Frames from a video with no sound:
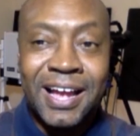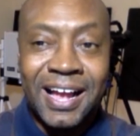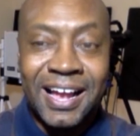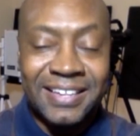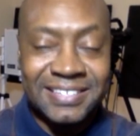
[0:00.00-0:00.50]

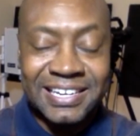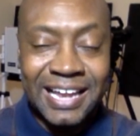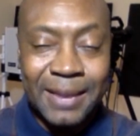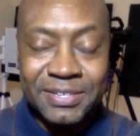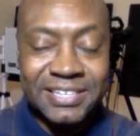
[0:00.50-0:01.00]
as a
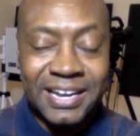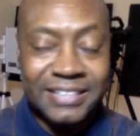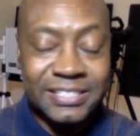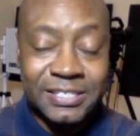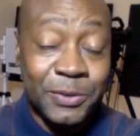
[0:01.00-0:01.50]
climate
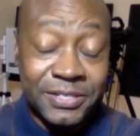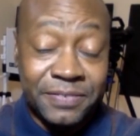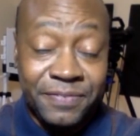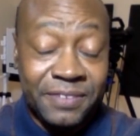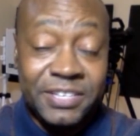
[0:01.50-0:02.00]
scientist who has a
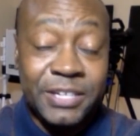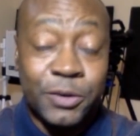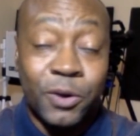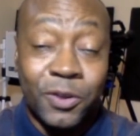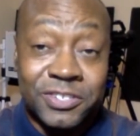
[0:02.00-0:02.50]

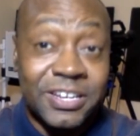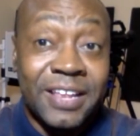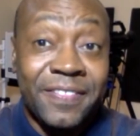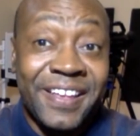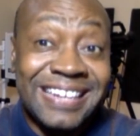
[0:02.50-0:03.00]
15-year-old
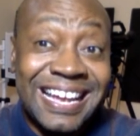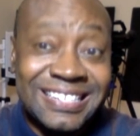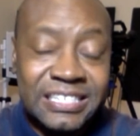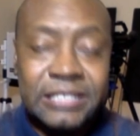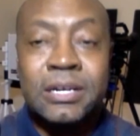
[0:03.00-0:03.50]
son that
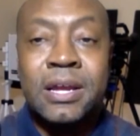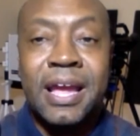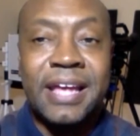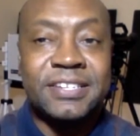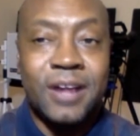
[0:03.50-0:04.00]
does it.
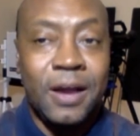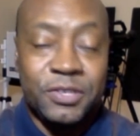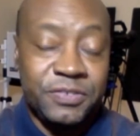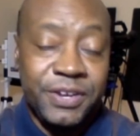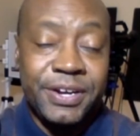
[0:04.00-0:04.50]
And so I
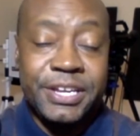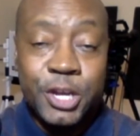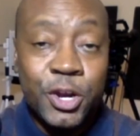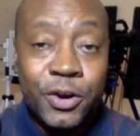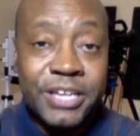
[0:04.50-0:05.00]
was very
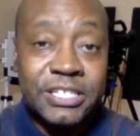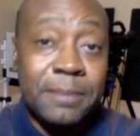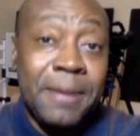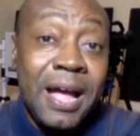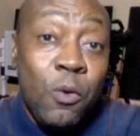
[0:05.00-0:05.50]
curious
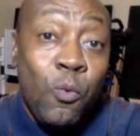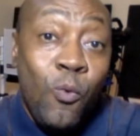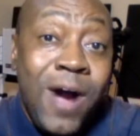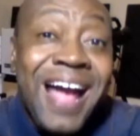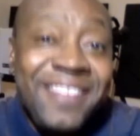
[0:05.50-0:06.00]
about
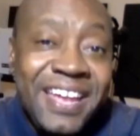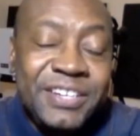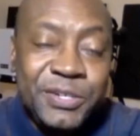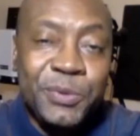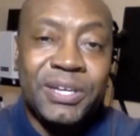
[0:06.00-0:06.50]
why they
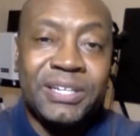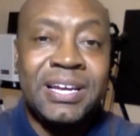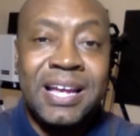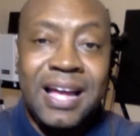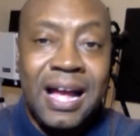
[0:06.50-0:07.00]
do it.
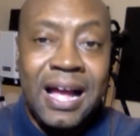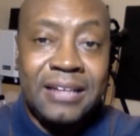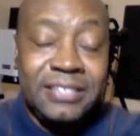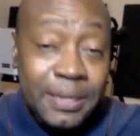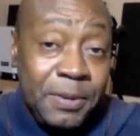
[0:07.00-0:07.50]

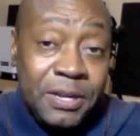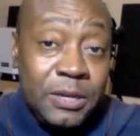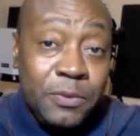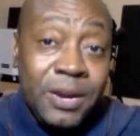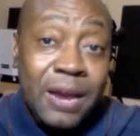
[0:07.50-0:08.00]
Typically,
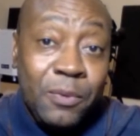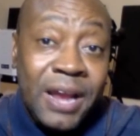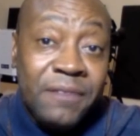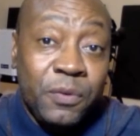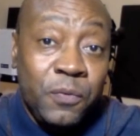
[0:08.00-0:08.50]
when I
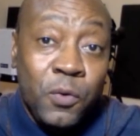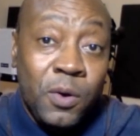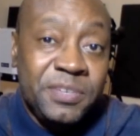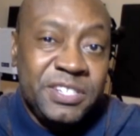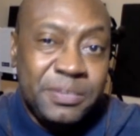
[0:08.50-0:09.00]
write for
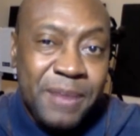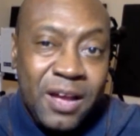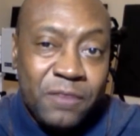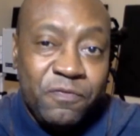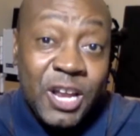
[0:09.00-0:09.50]
Forbes, it's
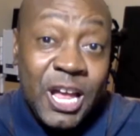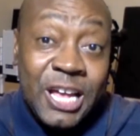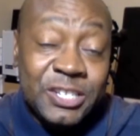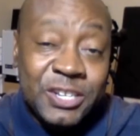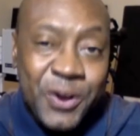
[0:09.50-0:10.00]
about
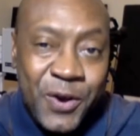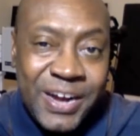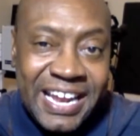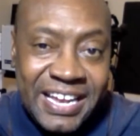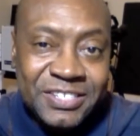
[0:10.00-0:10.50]
floods and
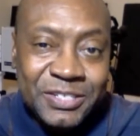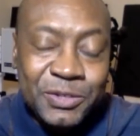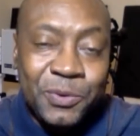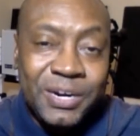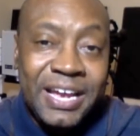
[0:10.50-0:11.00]
hurricanes and
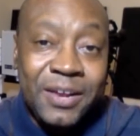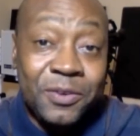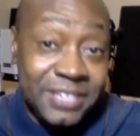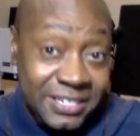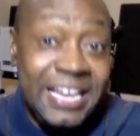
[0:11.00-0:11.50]

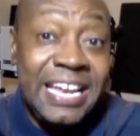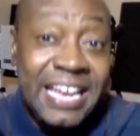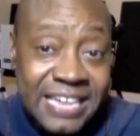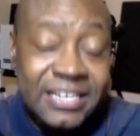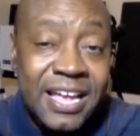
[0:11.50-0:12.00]
tornadoes and
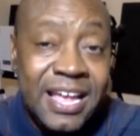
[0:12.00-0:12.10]
heat.